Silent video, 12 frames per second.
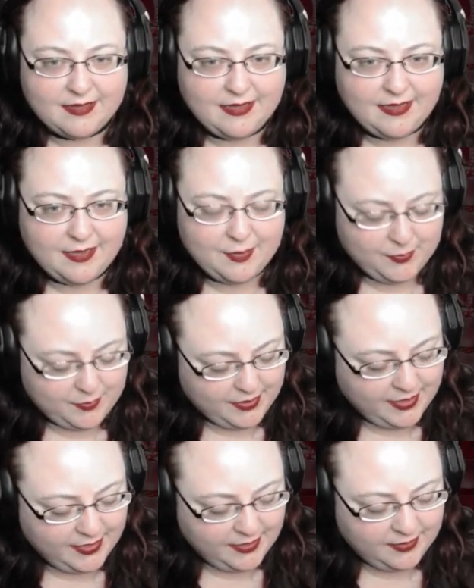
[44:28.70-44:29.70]
And
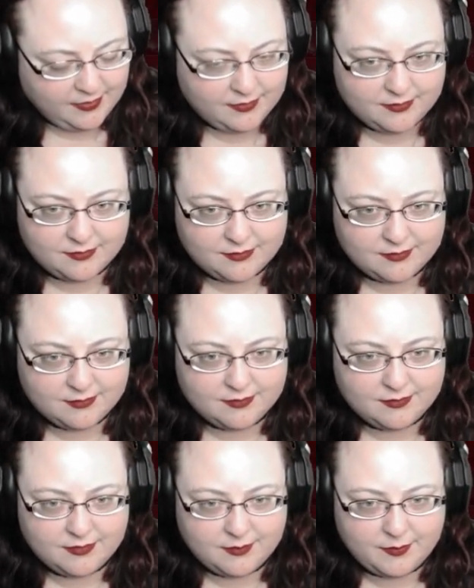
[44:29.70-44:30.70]
we
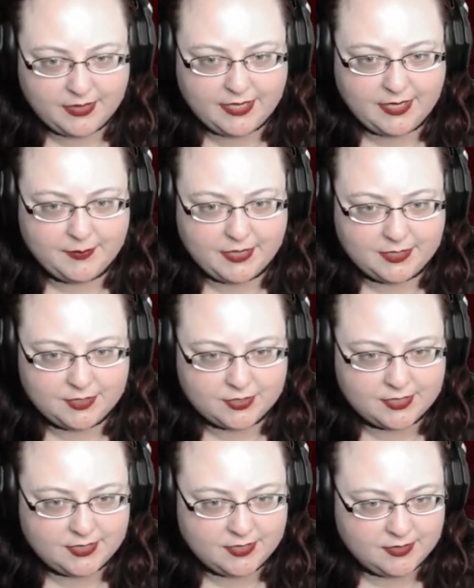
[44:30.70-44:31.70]
became
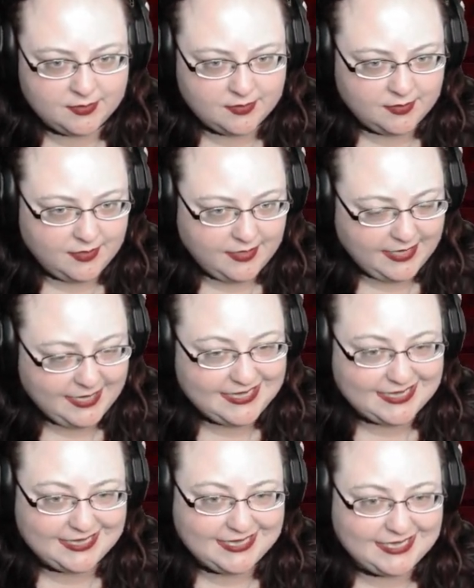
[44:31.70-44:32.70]
kindred in
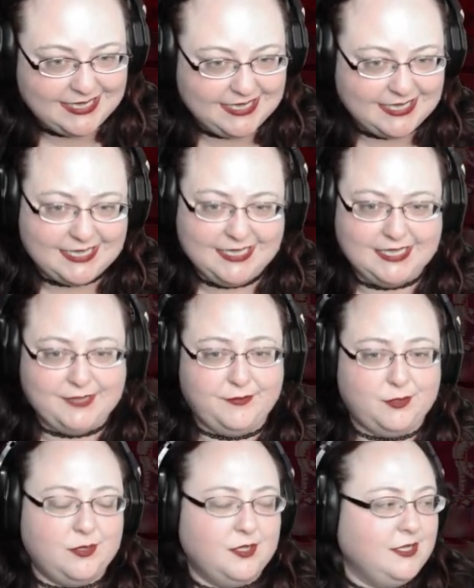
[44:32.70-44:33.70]

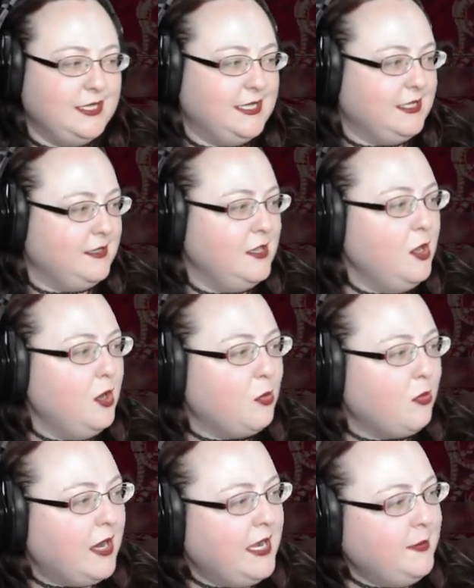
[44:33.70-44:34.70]
1994, at the
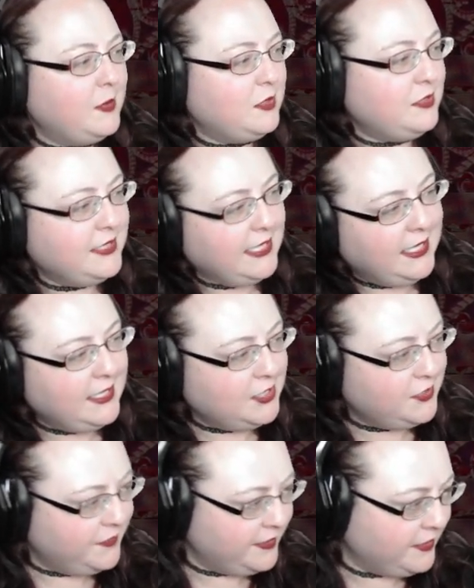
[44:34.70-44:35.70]
ripe old
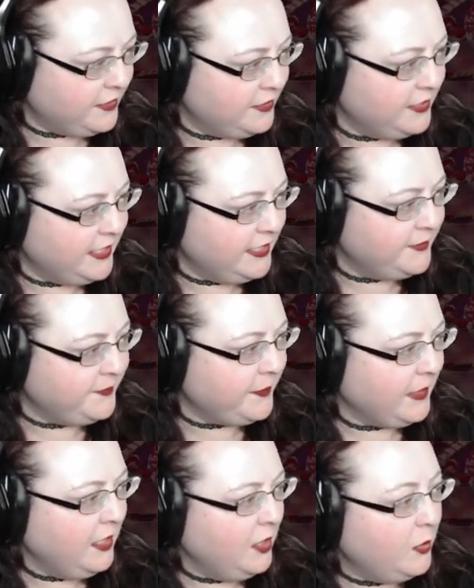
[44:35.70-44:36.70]
age of 30.
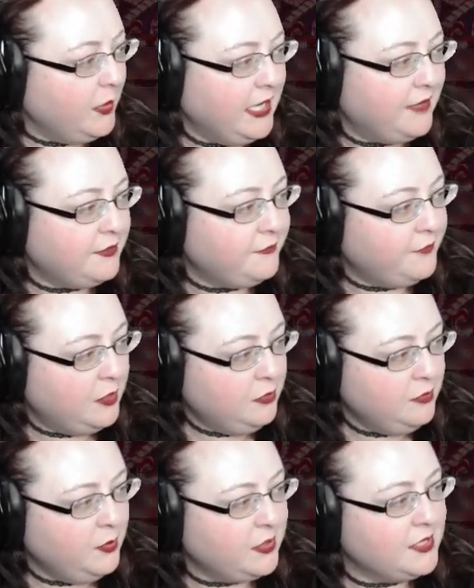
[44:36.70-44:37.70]
We have a
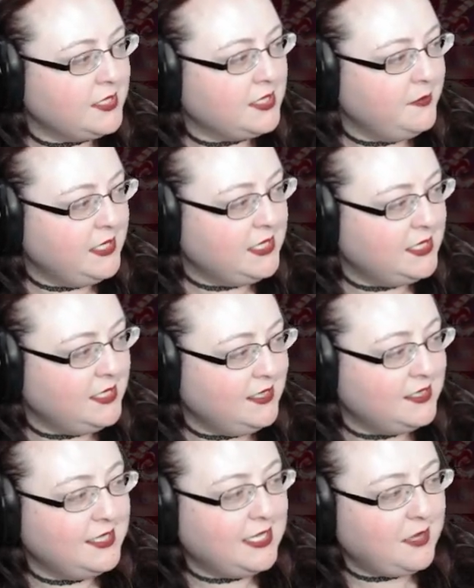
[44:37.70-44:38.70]
phone, we're a Semitsi,
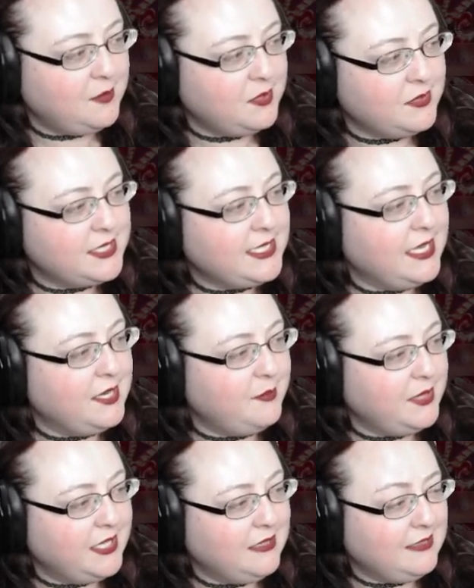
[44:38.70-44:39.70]
a Diablerist, and a
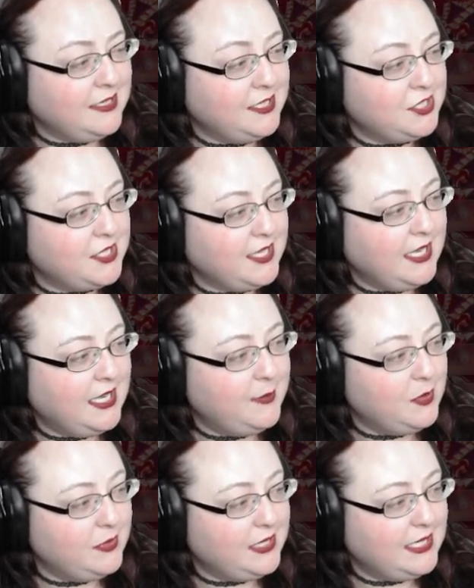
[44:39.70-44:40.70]
Blood Leech. The
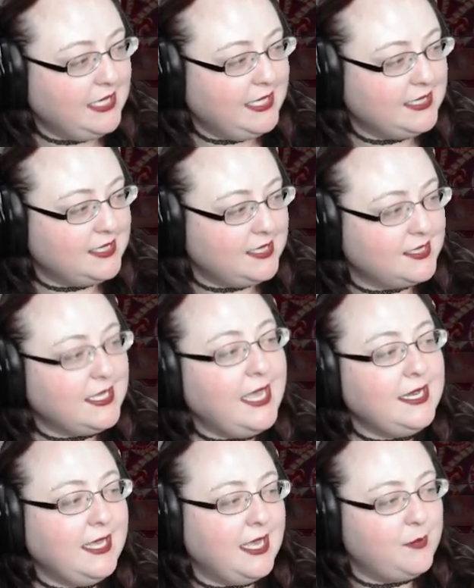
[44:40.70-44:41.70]
Camarilla hates us,
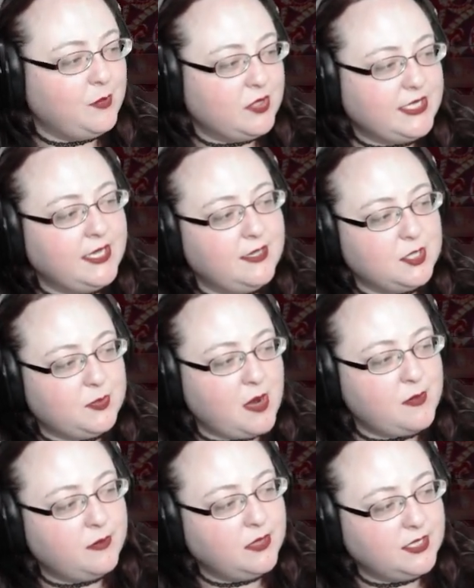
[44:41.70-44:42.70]
and cameras hate us
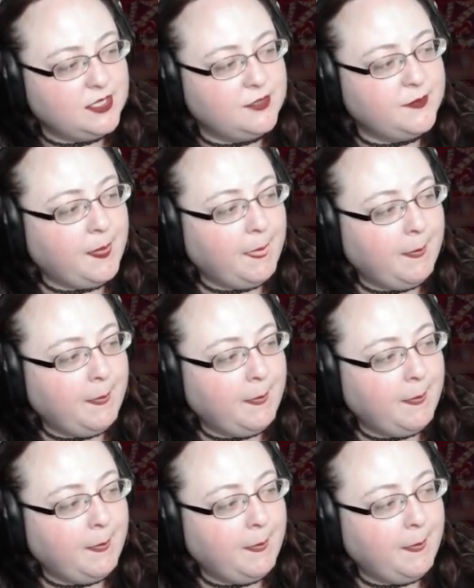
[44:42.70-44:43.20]
probably too.